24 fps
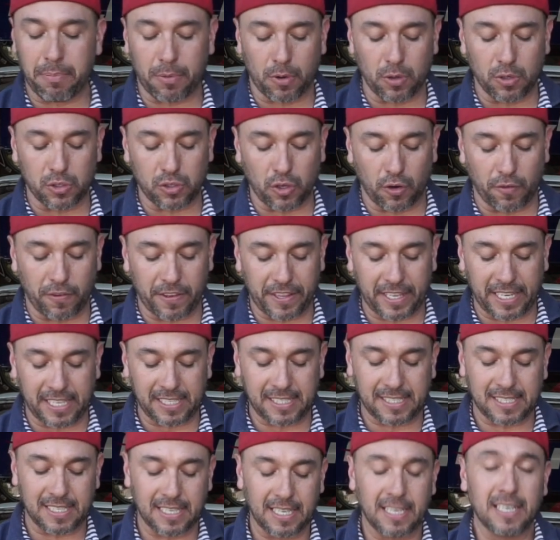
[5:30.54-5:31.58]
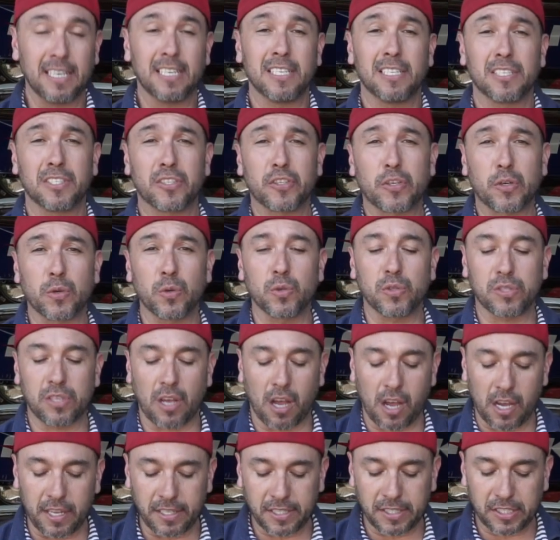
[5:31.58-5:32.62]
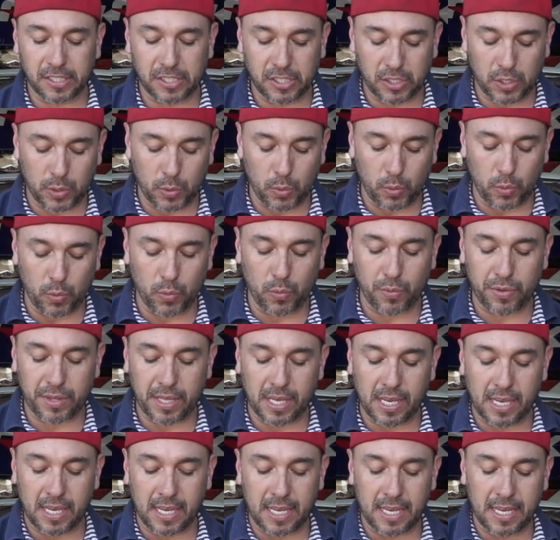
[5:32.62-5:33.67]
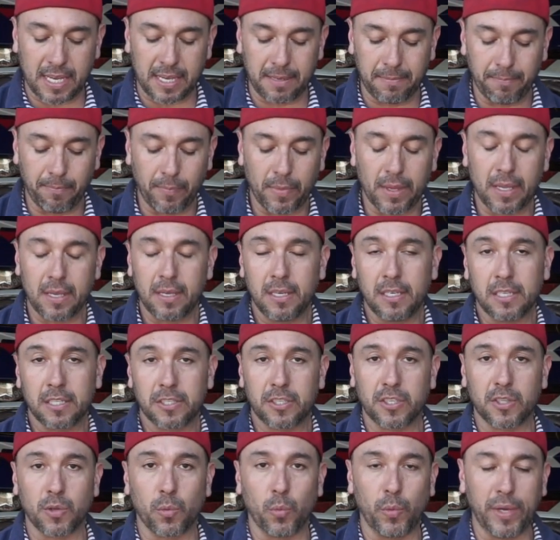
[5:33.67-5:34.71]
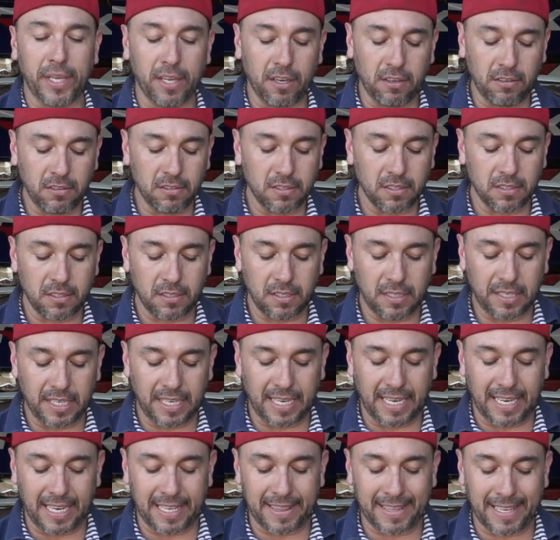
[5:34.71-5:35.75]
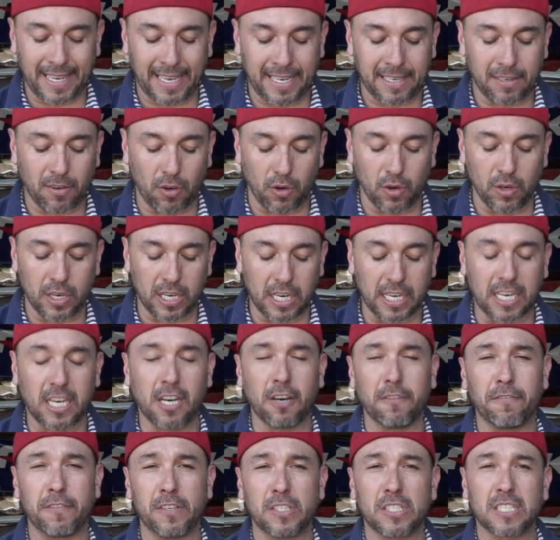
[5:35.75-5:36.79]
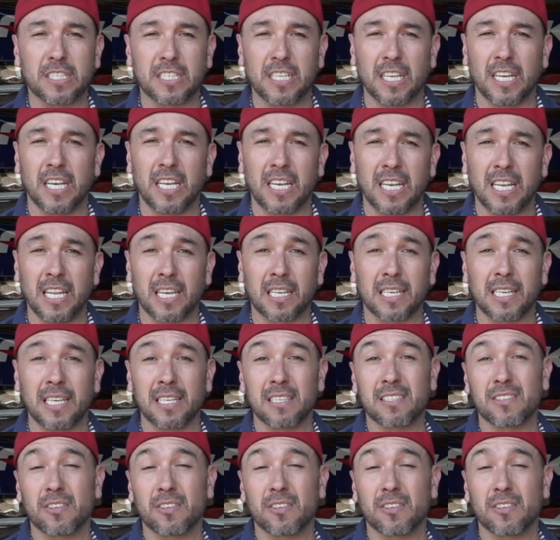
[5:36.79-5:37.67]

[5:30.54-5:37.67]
goes over this, screws on to the wheel, and then covers the lug nut.